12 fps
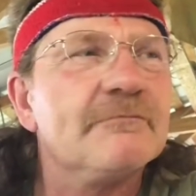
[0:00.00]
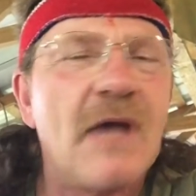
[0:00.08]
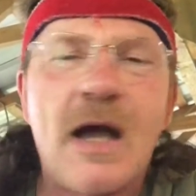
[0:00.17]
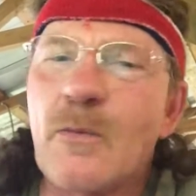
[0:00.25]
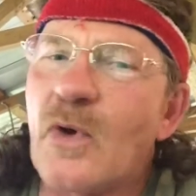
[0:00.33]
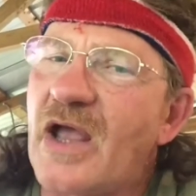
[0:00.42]

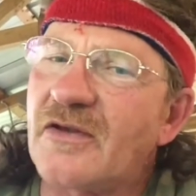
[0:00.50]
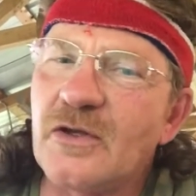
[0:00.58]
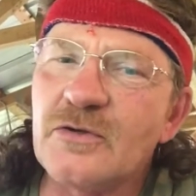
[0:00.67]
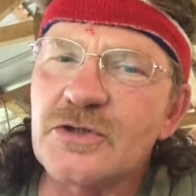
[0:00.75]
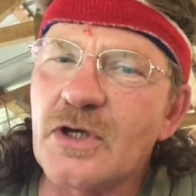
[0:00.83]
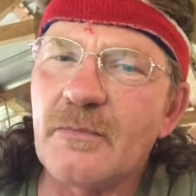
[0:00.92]
I'm gonna have to do
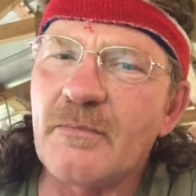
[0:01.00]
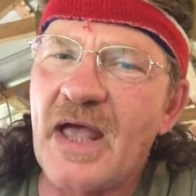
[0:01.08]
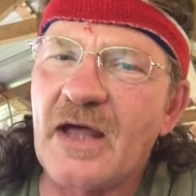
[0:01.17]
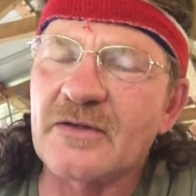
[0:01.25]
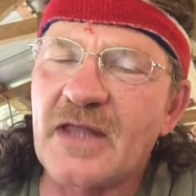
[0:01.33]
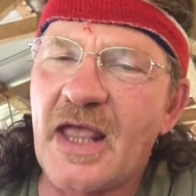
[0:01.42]
something
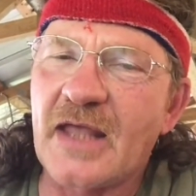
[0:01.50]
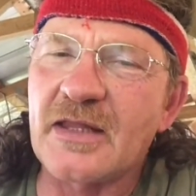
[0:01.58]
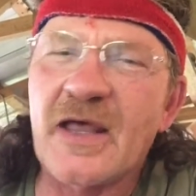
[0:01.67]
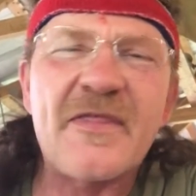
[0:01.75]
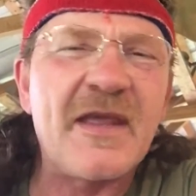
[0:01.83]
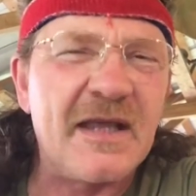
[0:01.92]
about that.
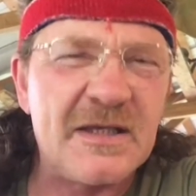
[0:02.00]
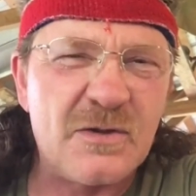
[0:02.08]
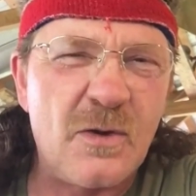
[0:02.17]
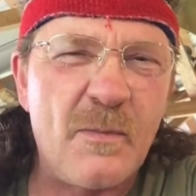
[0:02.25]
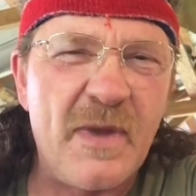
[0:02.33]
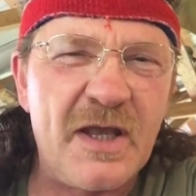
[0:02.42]
I think that's
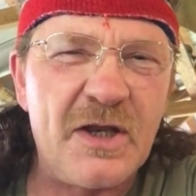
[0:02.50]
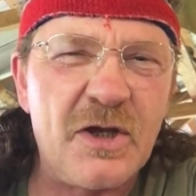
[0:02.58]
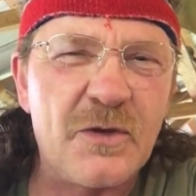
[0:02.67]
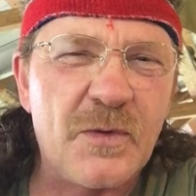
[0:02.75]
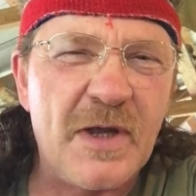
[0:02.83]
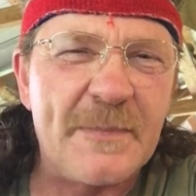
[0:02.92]
gonna be
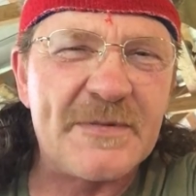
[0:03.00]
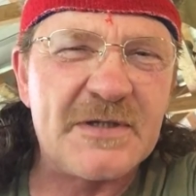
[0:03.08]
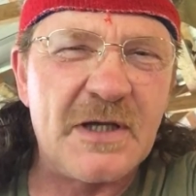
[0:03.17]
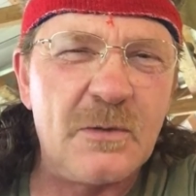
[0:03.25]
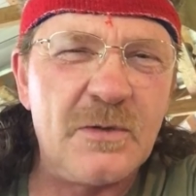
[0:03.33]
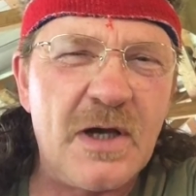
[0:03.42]
another
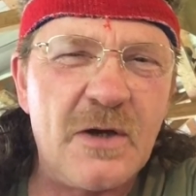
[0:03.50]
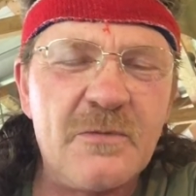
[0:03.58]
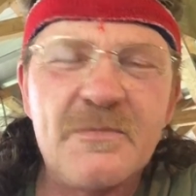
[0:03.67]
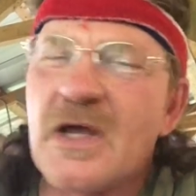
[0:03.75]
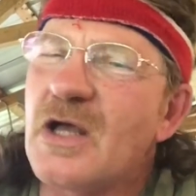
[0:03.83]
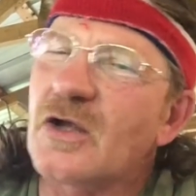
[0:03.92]
episode though,
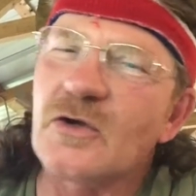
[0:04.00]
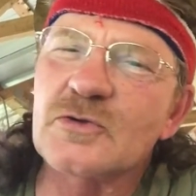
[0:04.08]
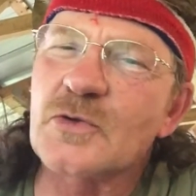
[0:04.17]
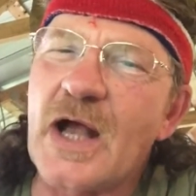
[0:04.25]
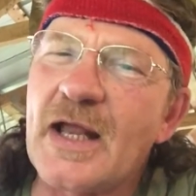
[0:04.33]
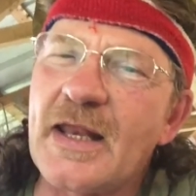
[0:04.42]
because
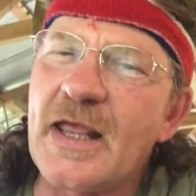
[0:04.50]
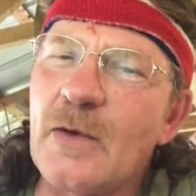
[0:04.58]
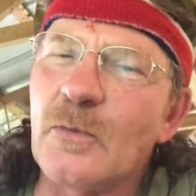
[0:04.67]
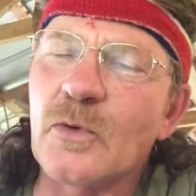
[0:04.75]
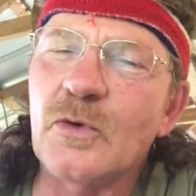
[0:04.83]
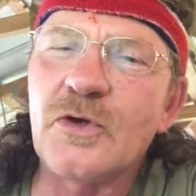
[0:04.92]
right now
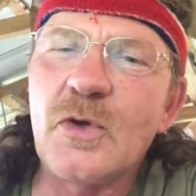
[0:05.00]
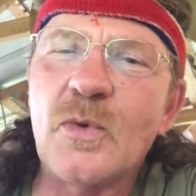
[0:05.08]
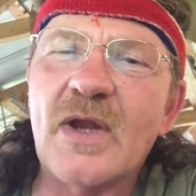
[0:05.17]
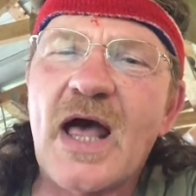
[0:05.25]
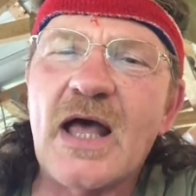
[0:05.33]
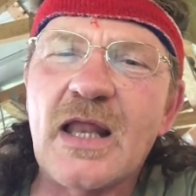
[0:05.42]
we're gonna do
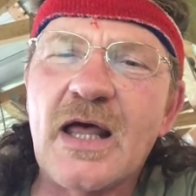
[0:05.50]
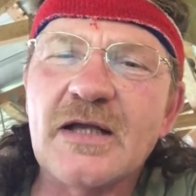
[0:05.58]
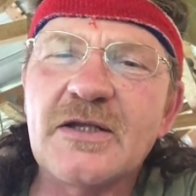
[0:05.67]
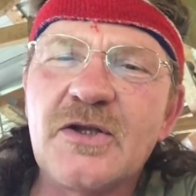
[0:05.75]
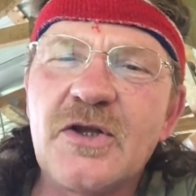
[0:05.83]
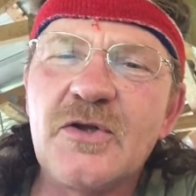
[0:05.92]
what I like
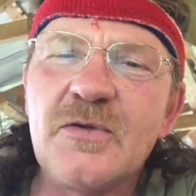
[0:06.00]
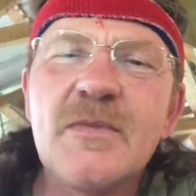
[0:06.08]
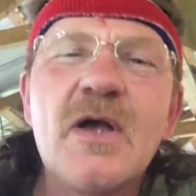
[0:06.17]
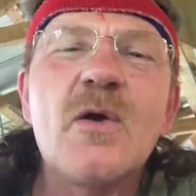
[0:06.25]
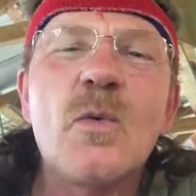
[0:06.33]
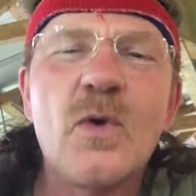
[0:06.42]
to do.
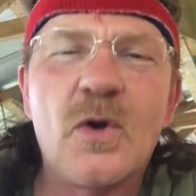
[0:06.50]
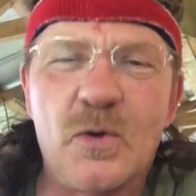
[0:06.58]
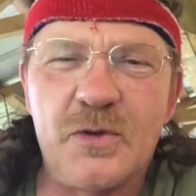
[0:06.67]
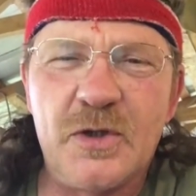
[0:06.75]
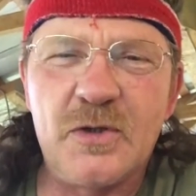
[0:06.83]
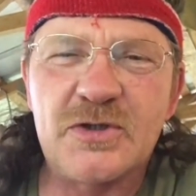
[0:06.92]
We're gonna
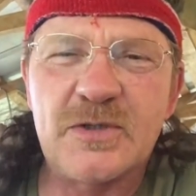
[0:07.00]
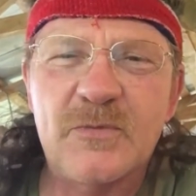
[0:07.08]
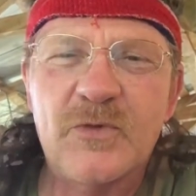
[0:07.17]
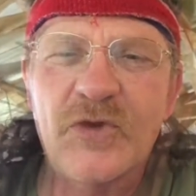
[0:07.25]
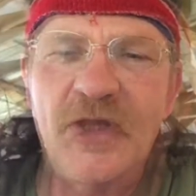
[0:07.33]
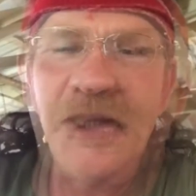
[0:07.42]
do some
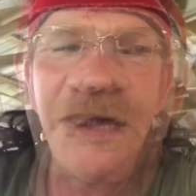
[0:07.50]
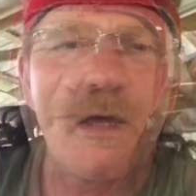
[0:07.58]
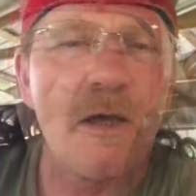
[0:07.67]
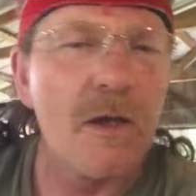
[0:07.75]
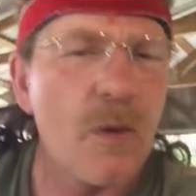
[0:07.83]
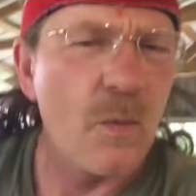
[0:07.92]
grilling.
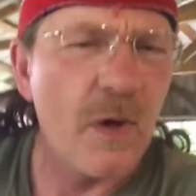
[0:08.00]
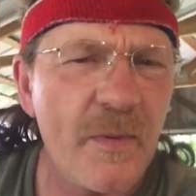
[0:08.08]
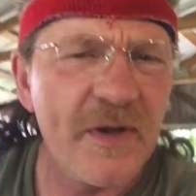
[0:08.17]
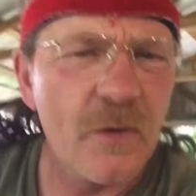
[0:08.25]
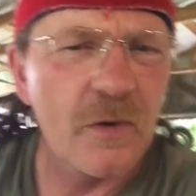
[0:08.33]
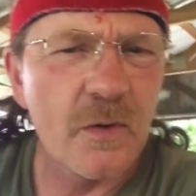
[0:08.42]
And what are
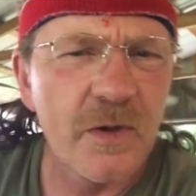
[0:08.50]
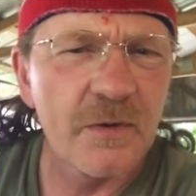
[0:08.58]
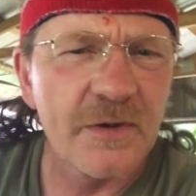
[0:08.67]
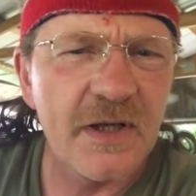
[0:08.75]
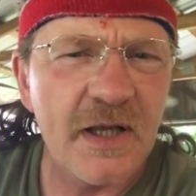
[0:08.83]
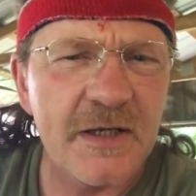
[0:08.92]
we gonna grill
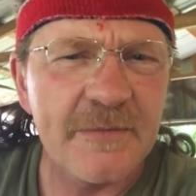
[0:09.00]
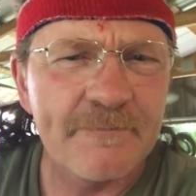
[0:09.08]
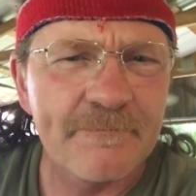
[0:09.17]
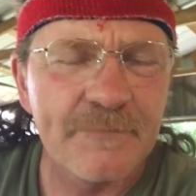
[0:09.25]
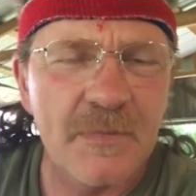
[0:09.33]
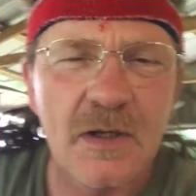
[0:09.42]
today?
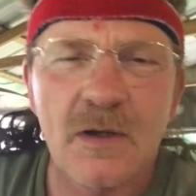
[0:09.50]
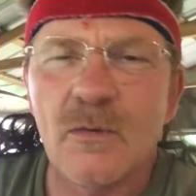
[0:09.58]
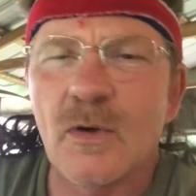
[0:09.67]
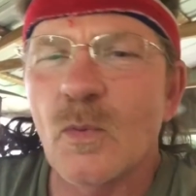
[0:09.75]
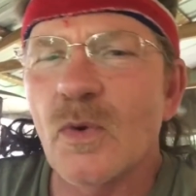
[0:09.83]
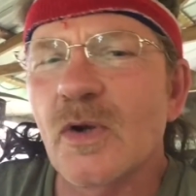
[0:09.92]

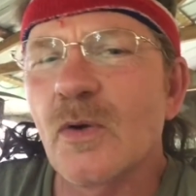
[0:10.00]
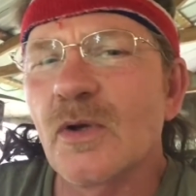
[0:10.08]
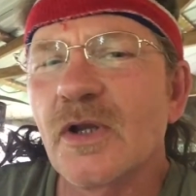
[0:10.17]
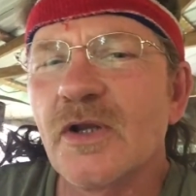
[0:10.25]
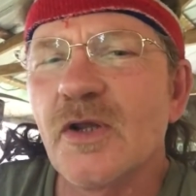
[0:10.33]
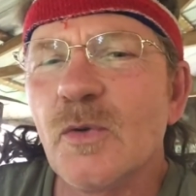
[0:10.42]
Well, we're
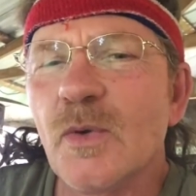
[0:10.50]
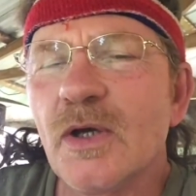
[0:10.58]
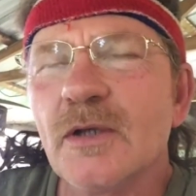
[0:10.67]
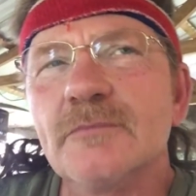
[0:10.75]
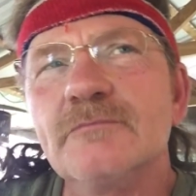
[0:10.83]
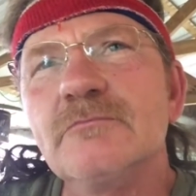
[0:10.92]
gonna do
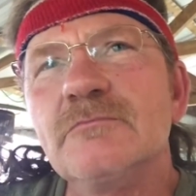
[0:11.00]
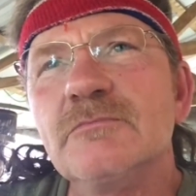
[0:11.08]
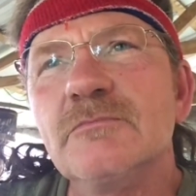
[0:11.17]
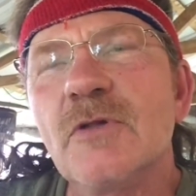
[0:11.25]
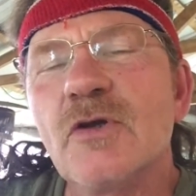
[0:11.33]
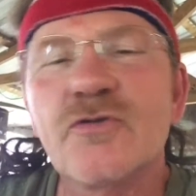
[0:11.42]
a
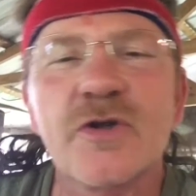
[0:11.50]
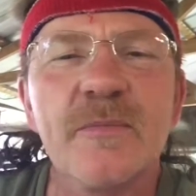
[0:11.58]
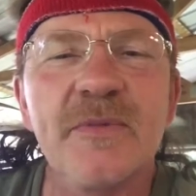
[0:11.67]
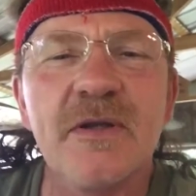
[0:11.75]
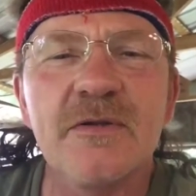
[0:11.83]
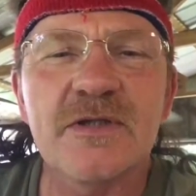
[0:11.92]

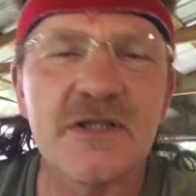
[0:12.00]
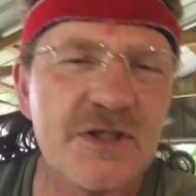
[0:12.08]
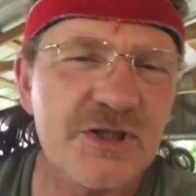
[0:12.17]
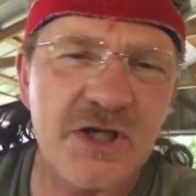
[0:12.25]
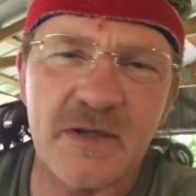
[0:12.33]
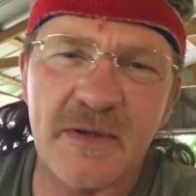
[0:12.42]
tribute to
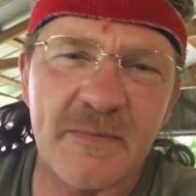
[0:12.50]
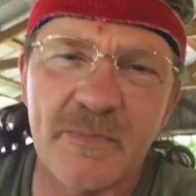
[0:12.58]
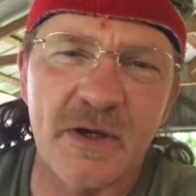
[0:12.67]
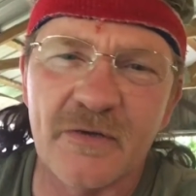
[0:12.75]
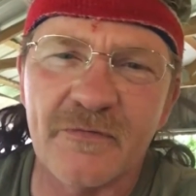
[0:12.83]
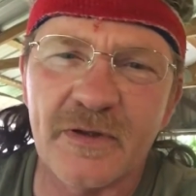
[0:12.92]
Jimmy
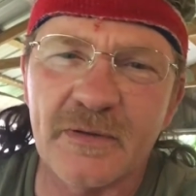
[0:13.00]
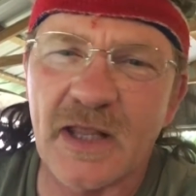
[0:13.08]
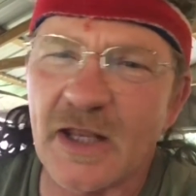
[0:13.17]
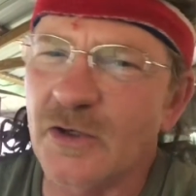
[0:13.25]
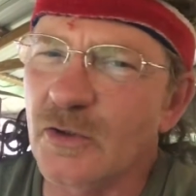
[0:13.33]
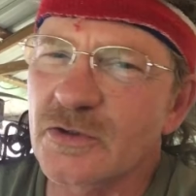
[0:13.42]
Buffett
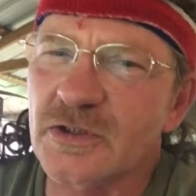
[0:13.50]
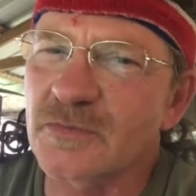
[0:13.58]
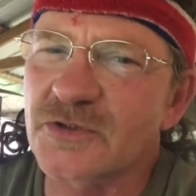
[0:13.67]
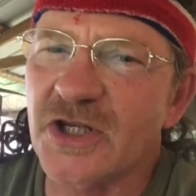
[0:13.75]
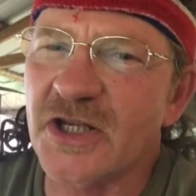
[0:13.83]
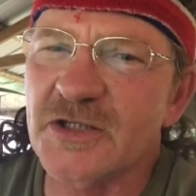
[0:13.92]
and do some
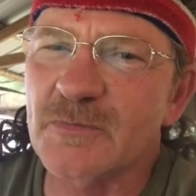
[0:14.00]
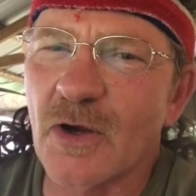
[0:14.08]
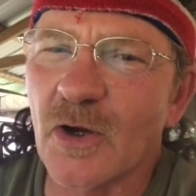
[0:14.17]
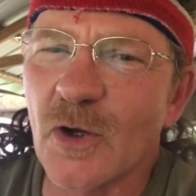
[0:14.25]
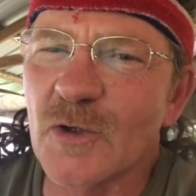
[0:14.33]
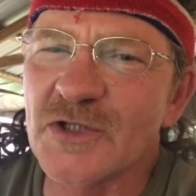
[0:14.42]

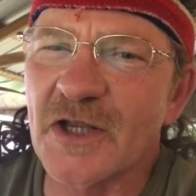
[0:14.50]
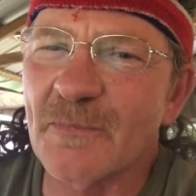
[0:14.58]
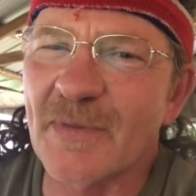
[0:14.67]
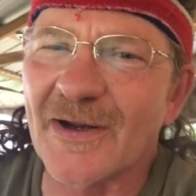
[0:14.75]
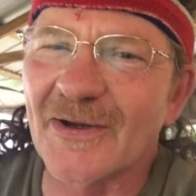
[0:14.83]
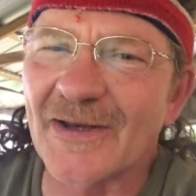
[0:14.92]
cheeseburgers in
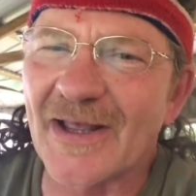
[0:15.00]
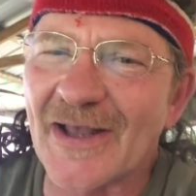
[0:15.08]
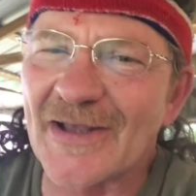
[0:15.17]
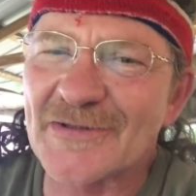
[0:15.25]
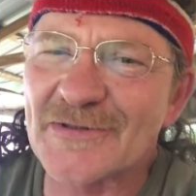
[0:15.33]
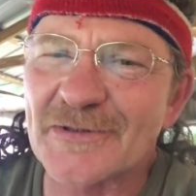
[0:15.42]

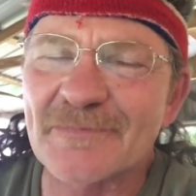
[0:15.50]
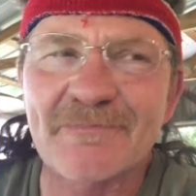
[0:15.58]
paradise,